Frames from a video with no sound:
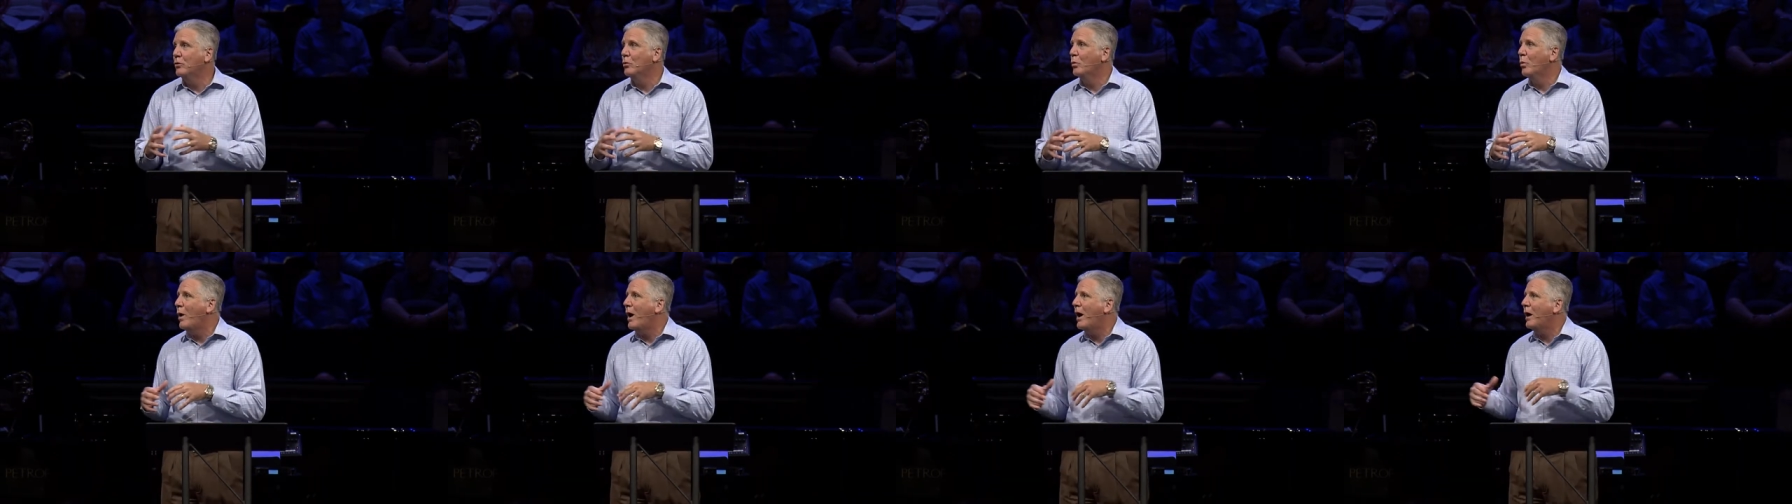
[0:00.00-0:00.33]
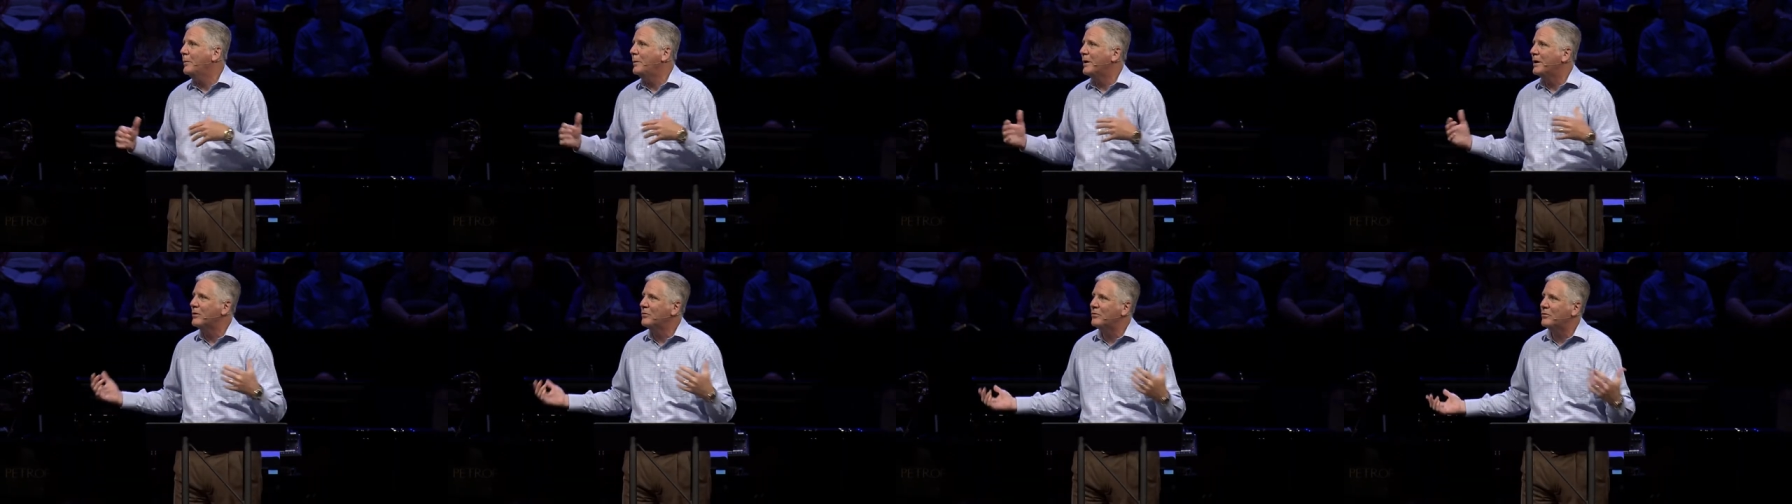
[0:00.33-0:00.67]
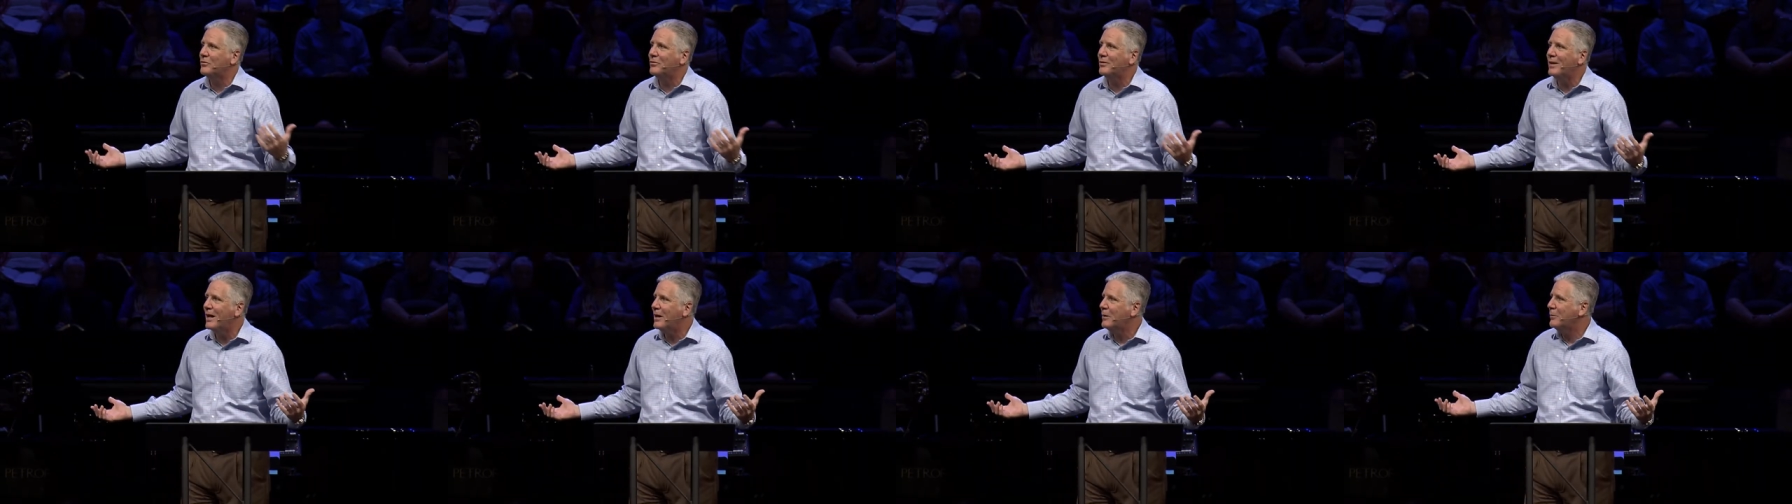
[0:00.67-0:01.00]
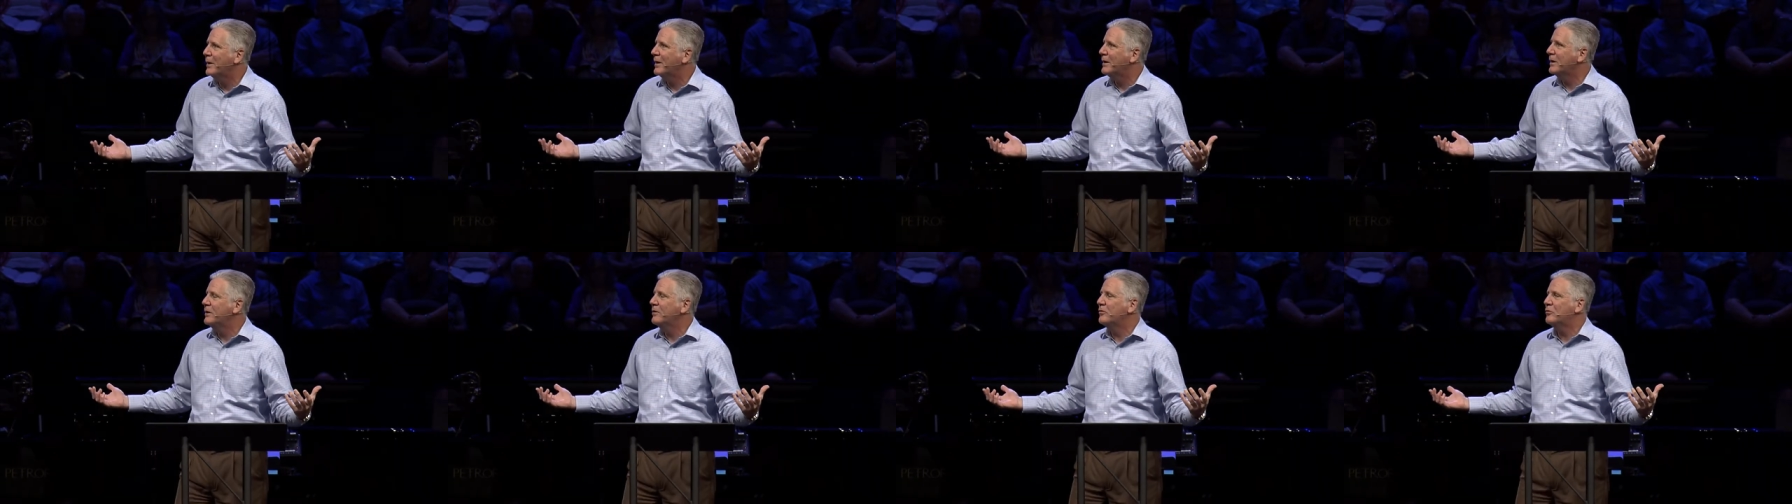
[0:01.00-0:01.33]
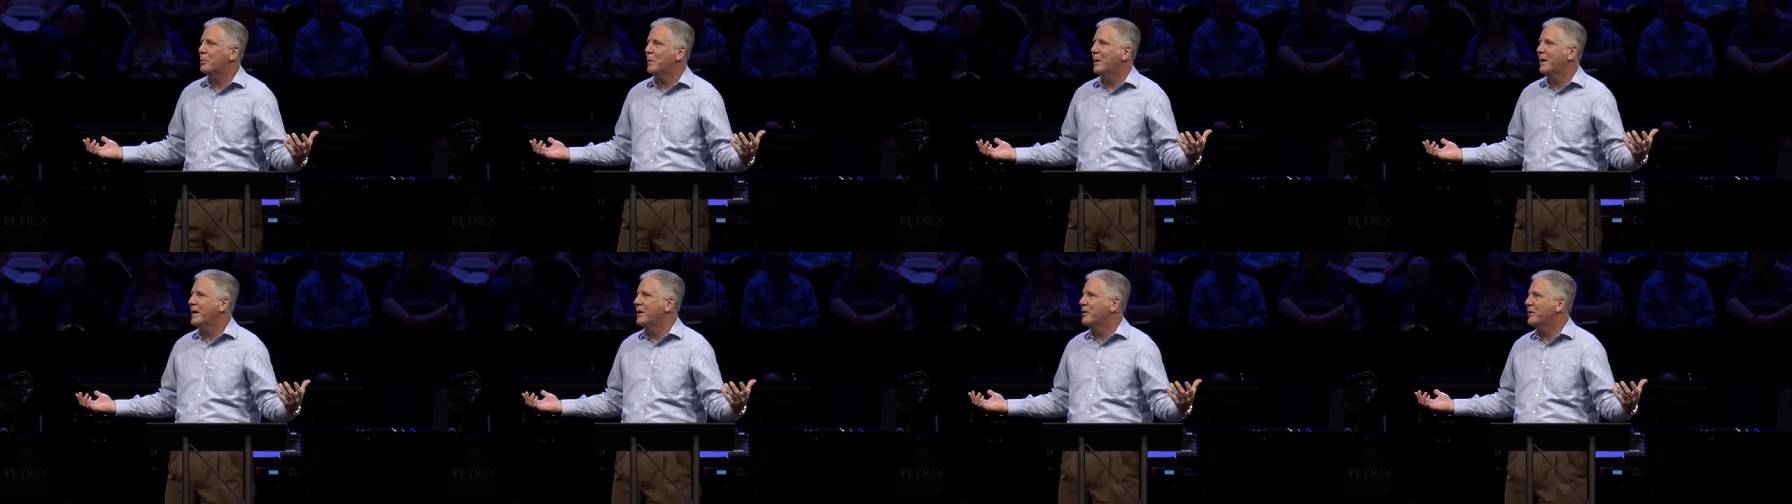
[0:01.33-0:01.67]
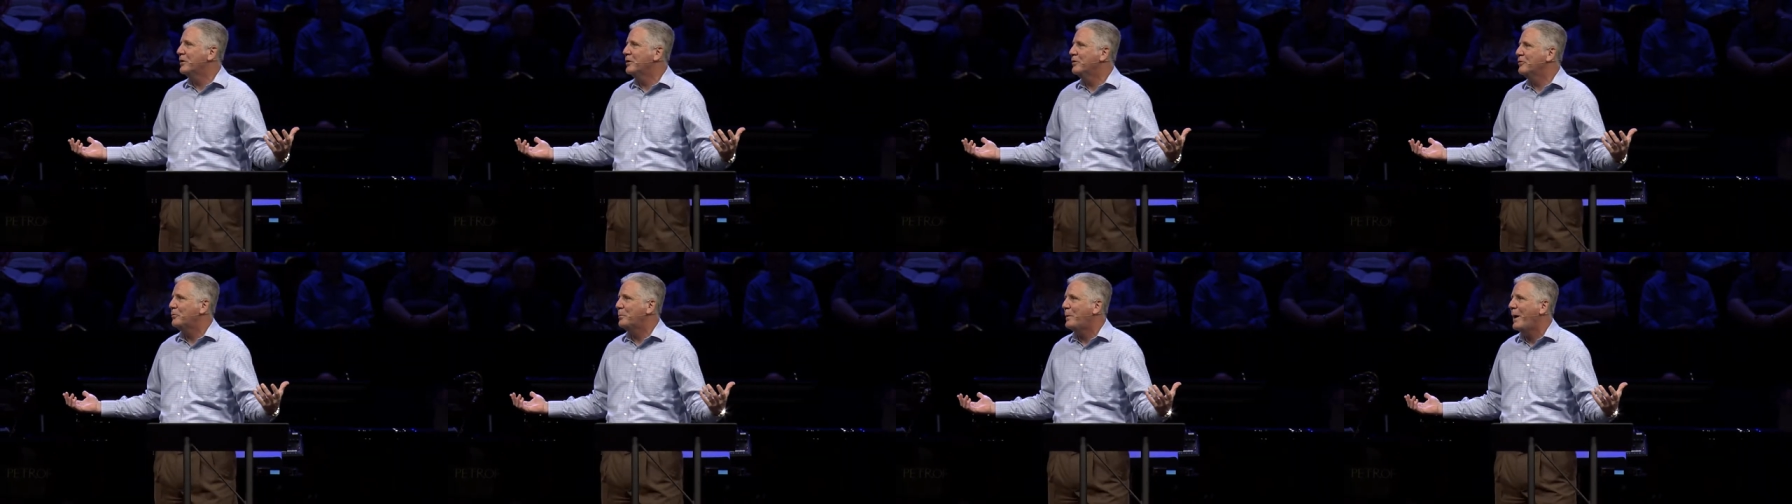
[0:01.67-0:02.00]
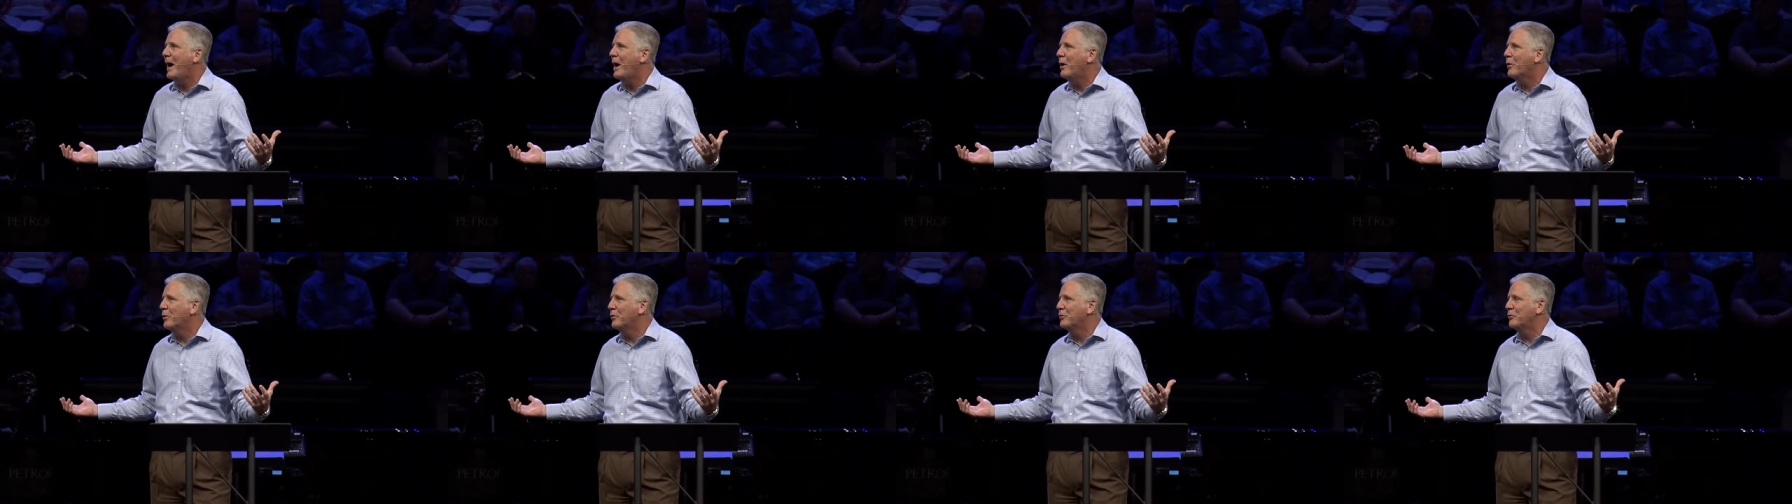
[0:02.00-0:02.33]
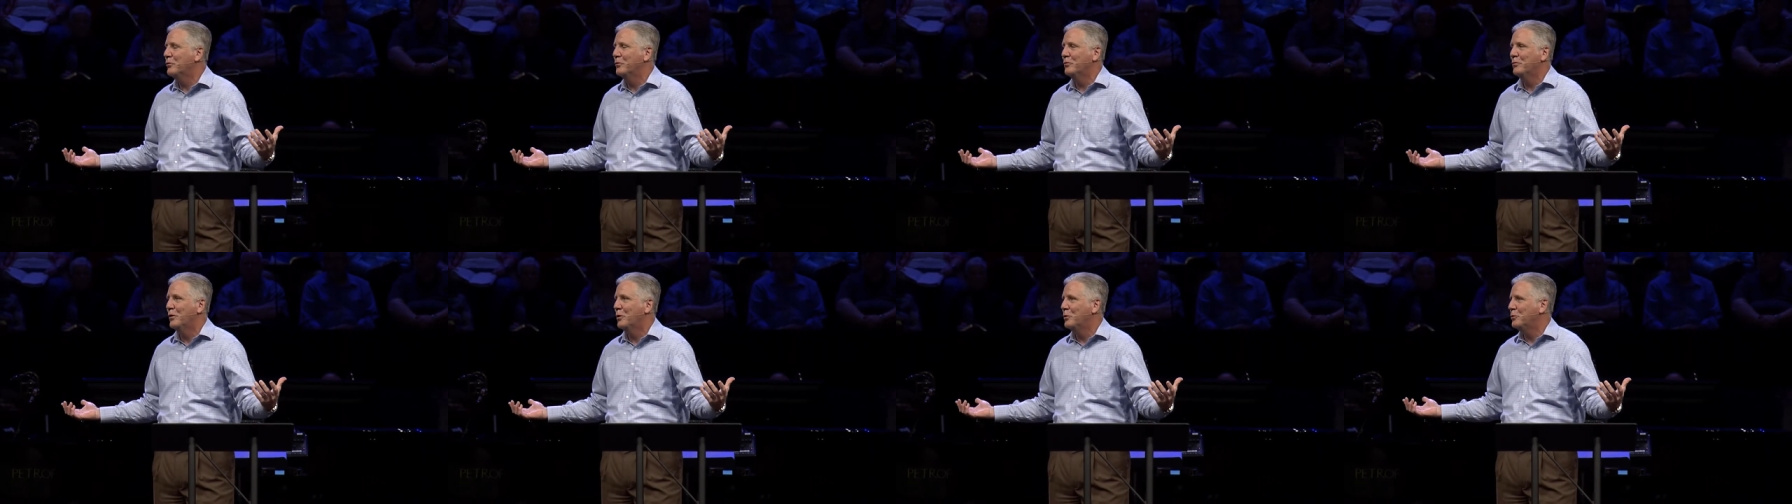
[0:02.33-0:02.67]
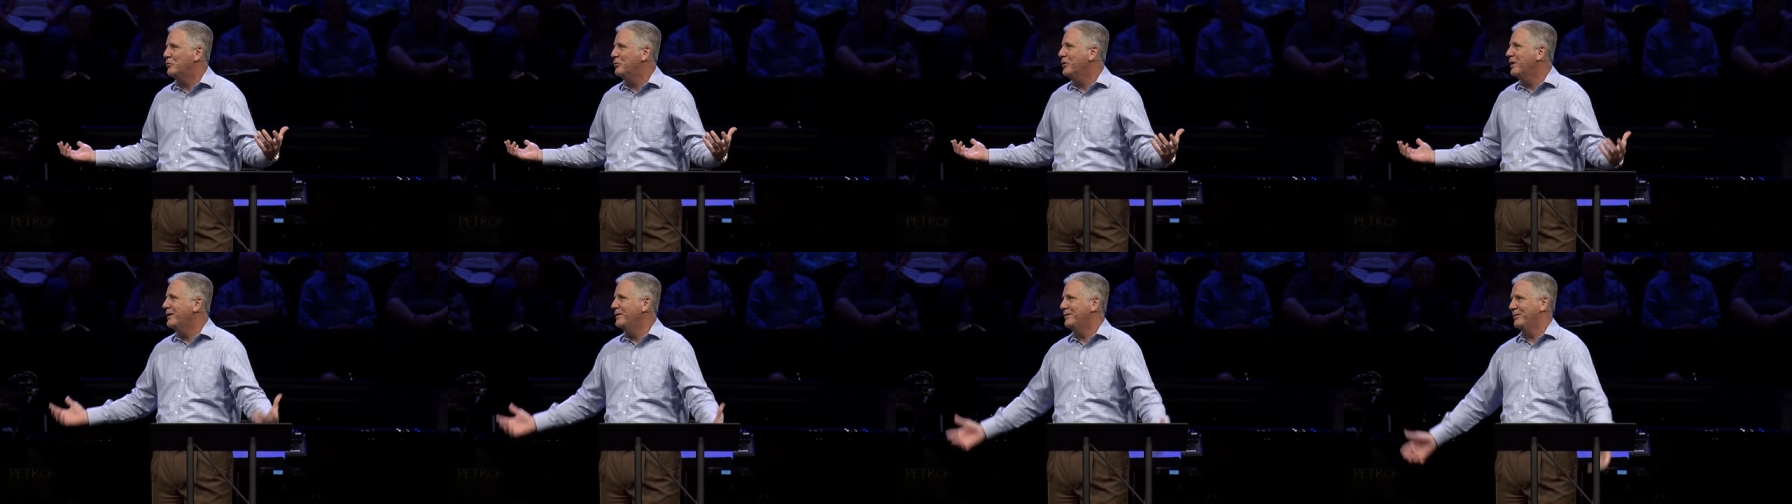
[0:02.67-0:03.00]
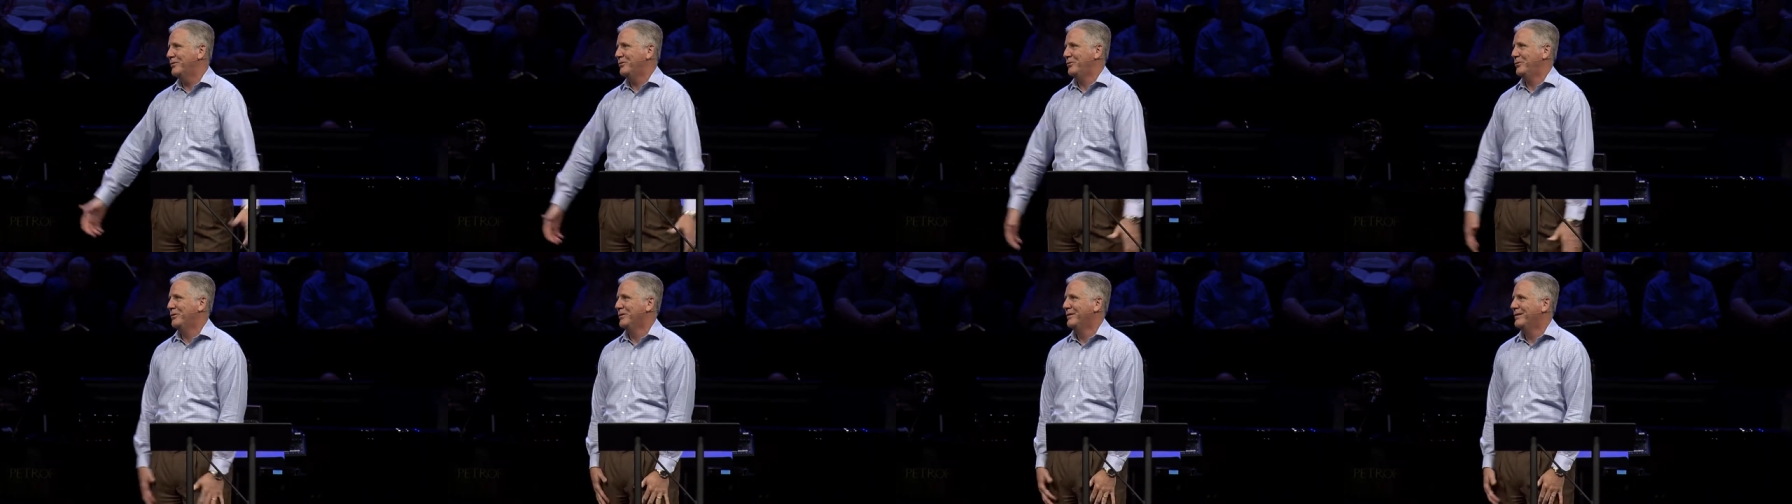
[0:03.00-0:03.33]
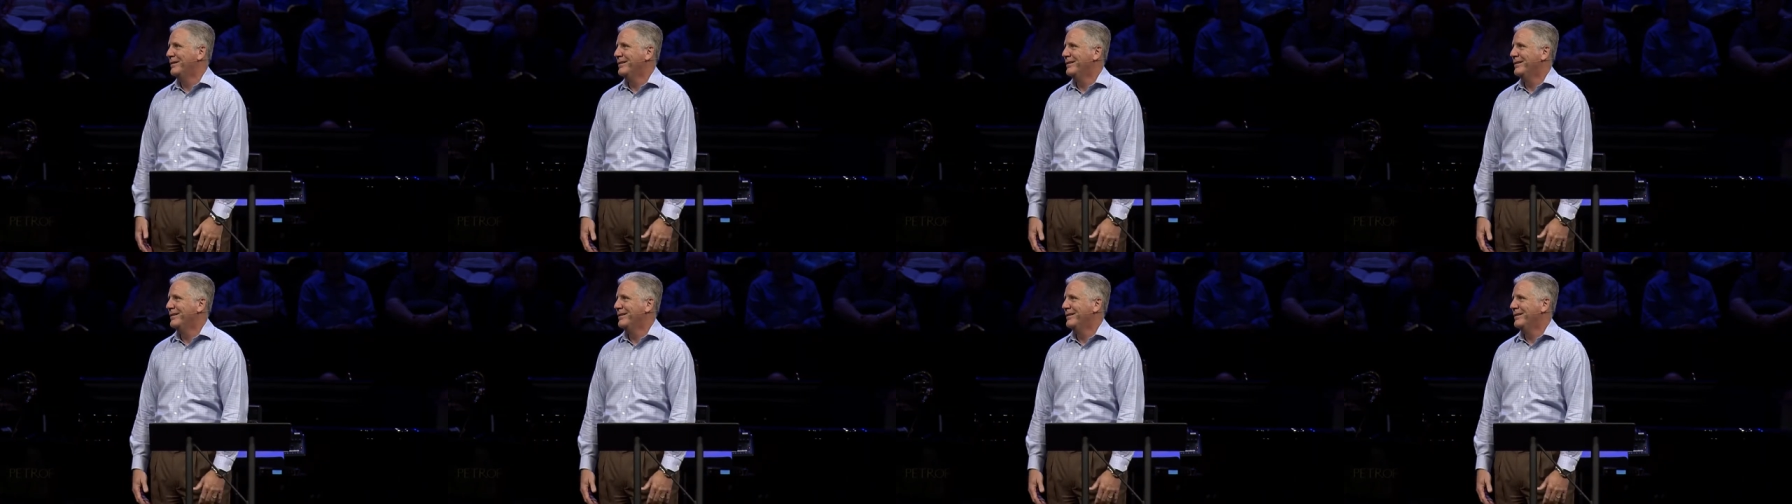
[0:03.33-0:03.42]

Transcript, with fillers: Why? Because it's not about his plan or his power to invoke change.